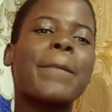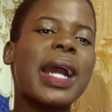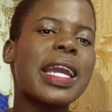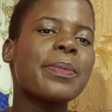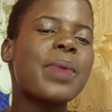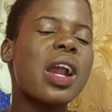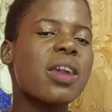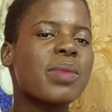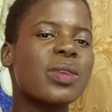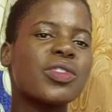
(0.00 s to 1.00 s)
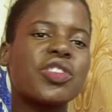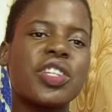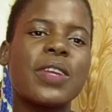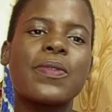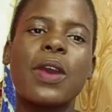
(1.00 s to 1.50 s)
my paramount
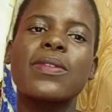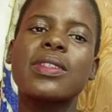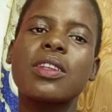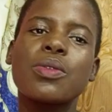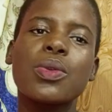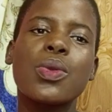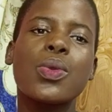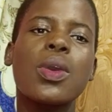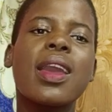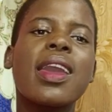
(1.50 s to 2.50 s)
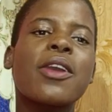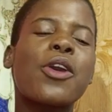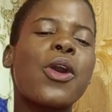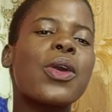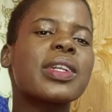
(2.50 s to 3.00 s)
chief of Seruku
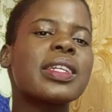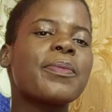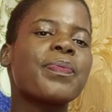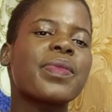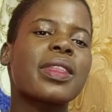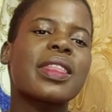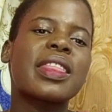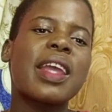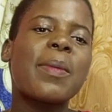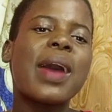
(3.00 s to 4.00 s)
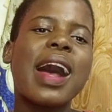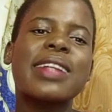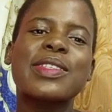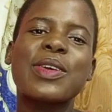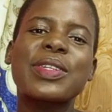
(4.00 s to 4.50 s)
called
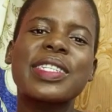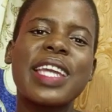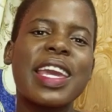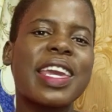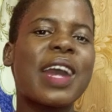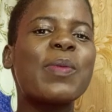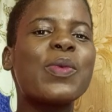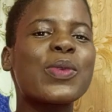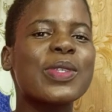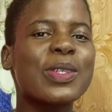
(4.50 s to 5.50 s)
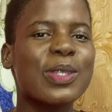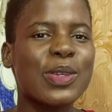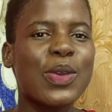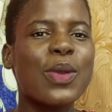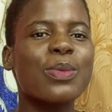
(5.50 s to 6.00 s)
Naba Atondeya
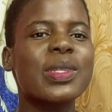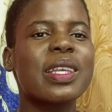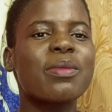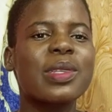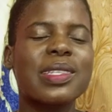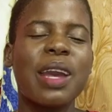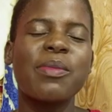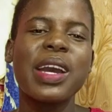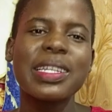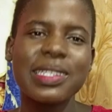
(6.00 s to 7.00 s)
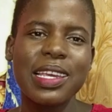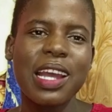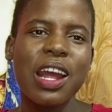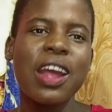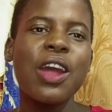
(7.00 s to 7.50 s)
Buzotikom Samis
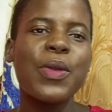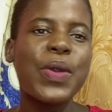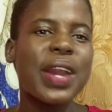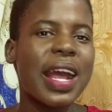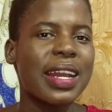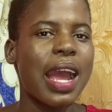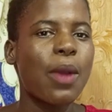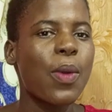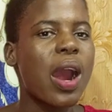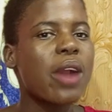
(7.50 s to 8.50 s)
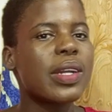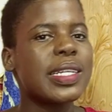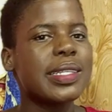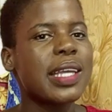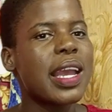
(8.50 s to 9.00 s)
Kamaltenga Roland Aquara
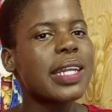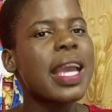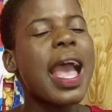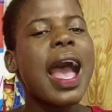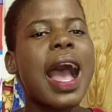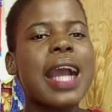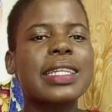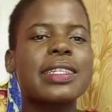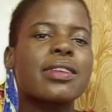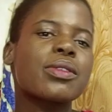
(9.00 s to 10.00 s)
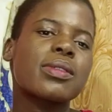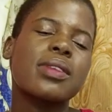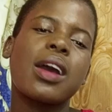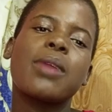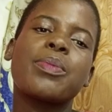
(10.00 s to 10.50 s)
the Third and the
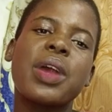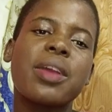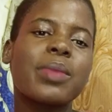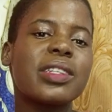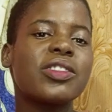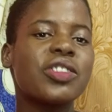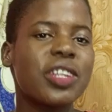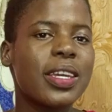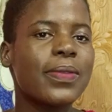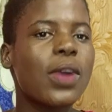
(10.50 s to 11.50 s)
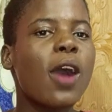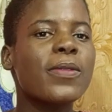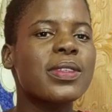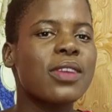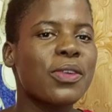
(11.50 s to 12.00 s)
um, paramount chief
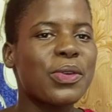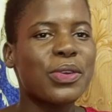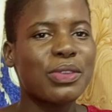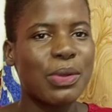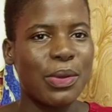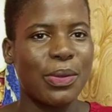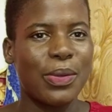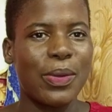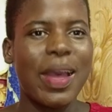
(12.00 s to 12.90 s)
of Zokokodorok